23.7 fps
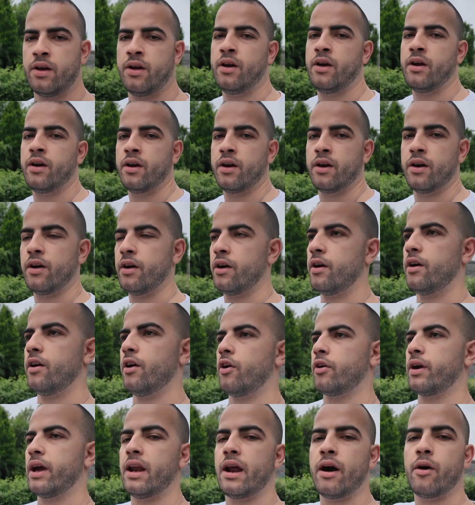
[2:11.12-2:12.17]
me, it's gonna all
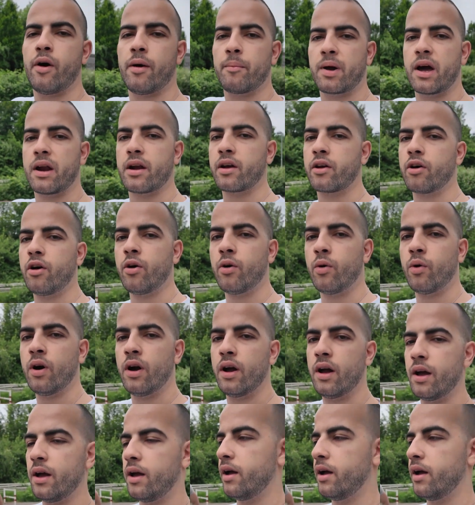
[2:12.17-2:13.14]
make sense if you are